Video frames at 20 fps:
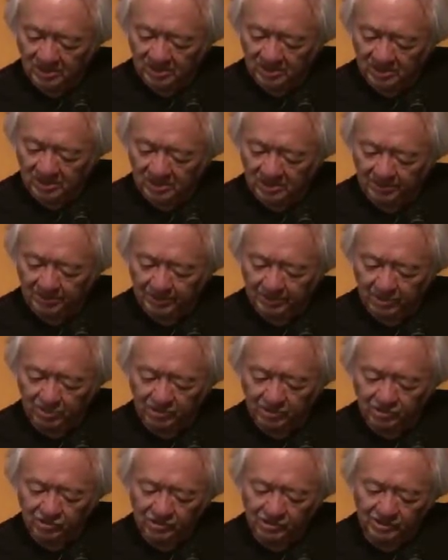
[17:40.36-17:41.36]
The
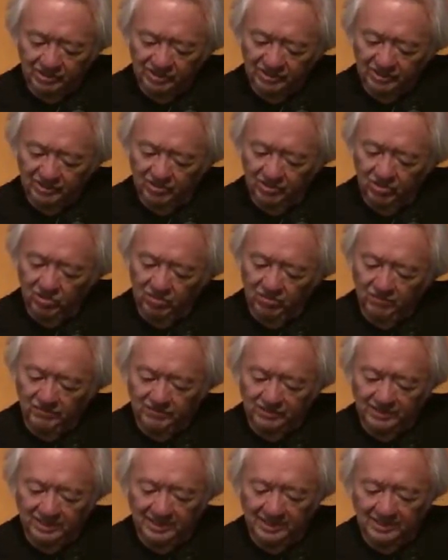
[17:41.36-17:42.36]
poetry is
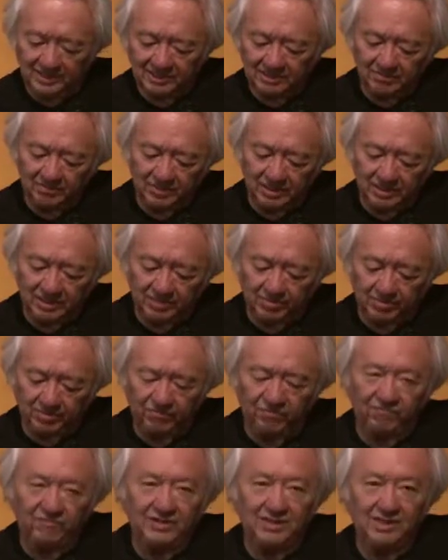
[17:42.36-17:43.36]
overtaken by a
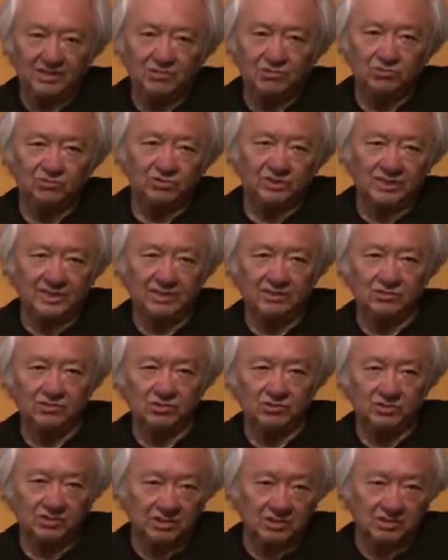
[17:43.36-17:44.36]
profound
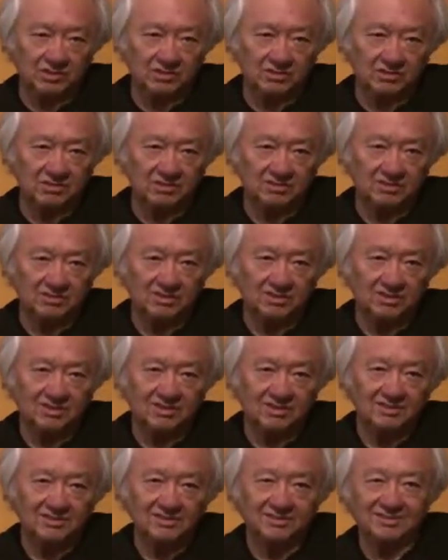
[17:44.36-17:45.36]
tenderness.
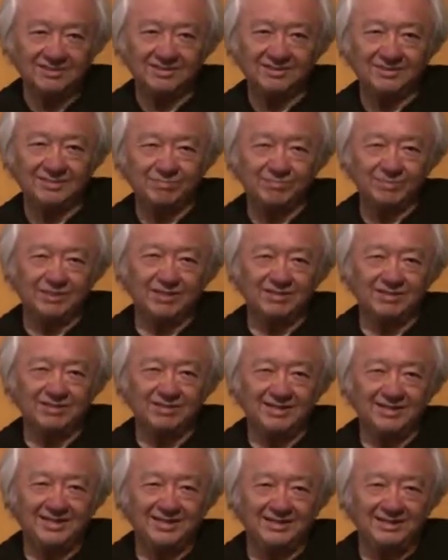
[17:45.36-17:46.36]
Now think about
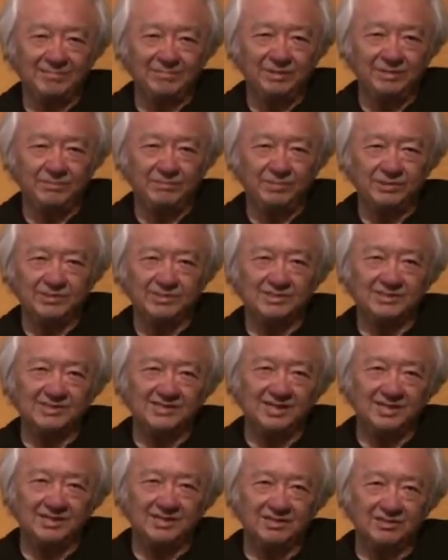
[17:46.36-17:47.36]
that. I mean, because
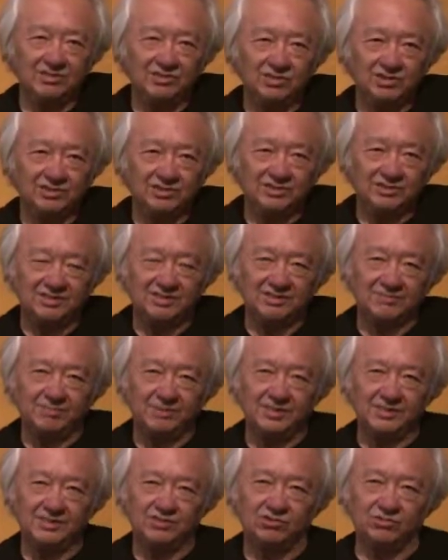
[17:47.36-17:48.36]
the elegies to the
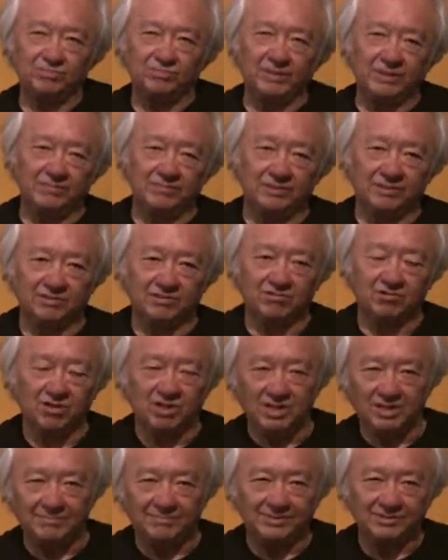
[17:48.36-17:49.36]
Spanish Republic are
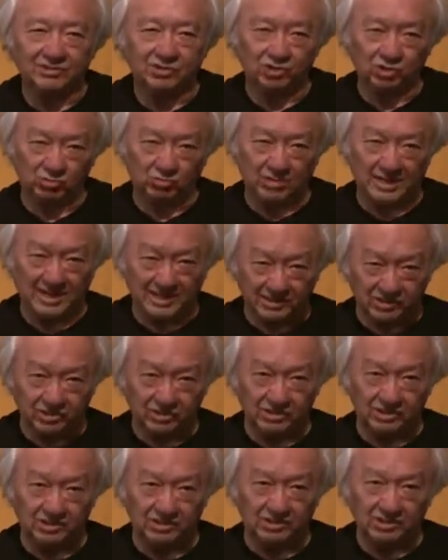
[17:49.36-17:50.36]
all about
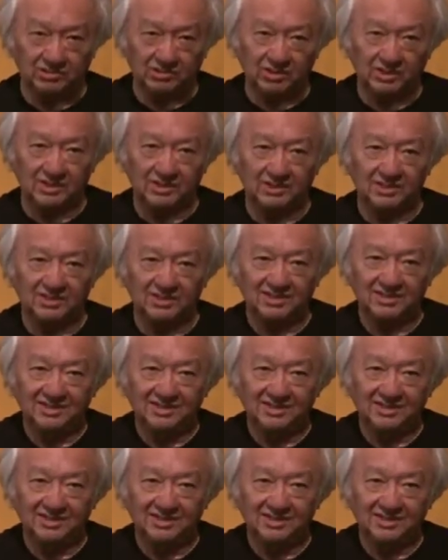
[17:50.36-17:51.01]
tragedy, right?